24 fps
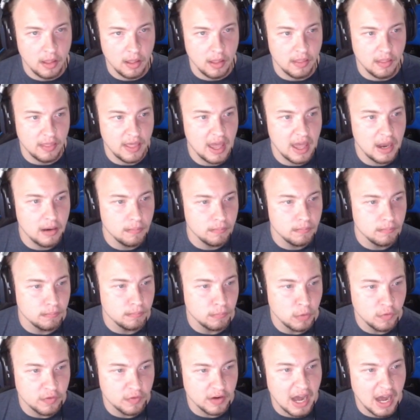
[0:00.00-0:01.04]
Then,
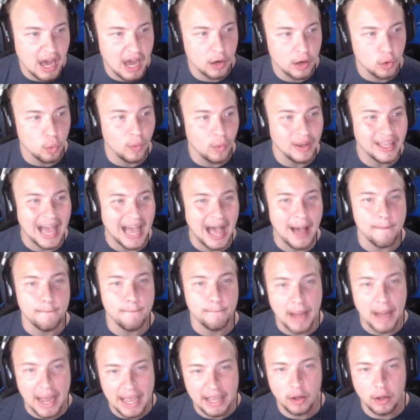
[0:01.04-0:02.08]
moving on, we got
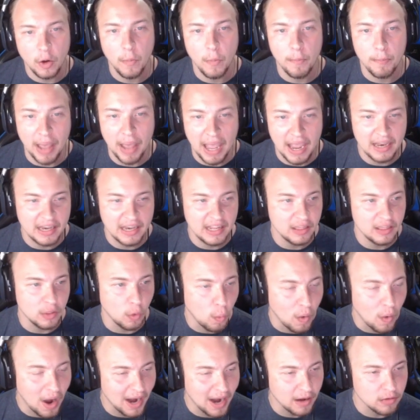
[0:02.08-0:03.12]
Michael Bandy, the
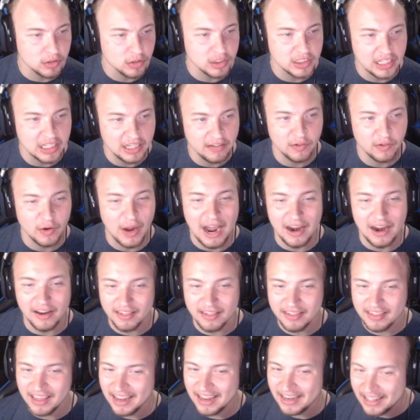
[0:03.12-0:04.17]
wide receiver out of
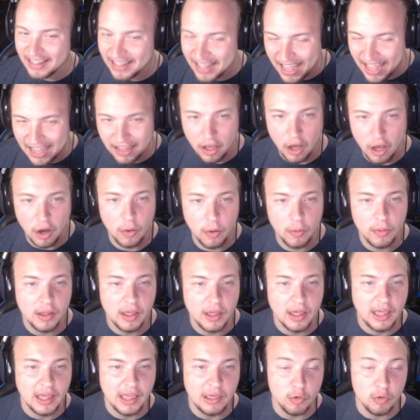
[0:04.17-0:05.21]
San Diego.
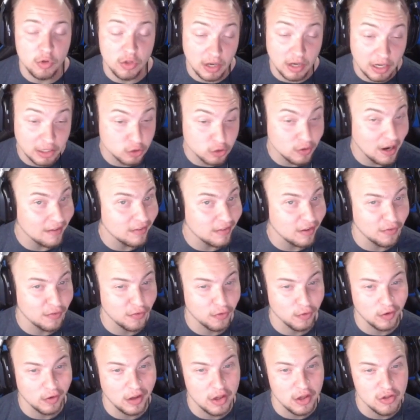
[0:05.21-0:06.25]
He was an undrafted
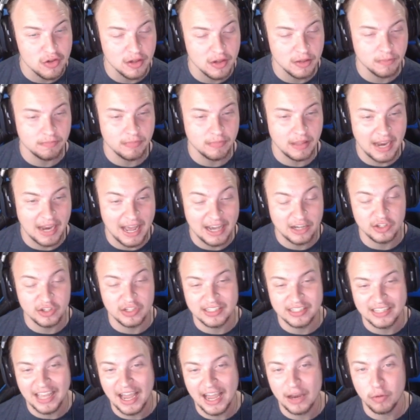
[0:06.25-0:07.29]
free agent and actually
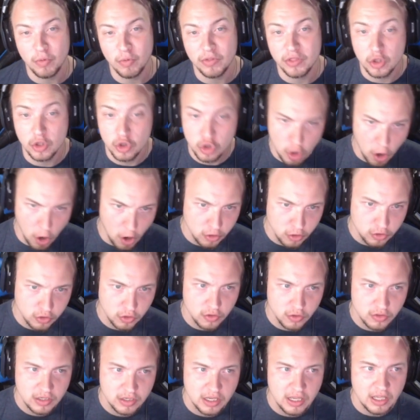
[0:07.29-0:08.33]
signed with the
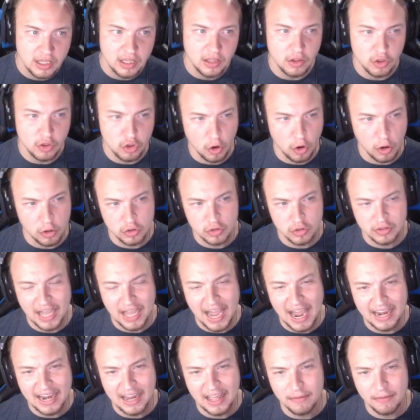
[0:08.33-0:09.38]
Chargers. The Chargers
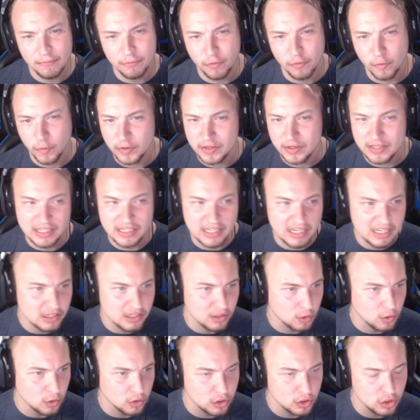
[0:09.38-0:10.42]
had him for a season
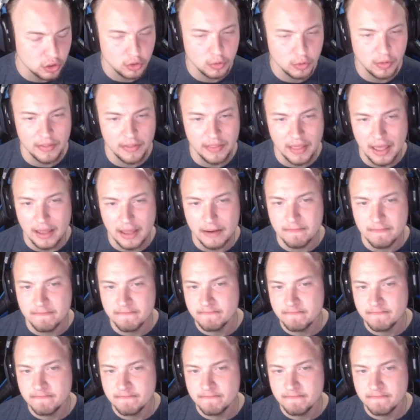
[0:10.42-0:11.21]
or two, and then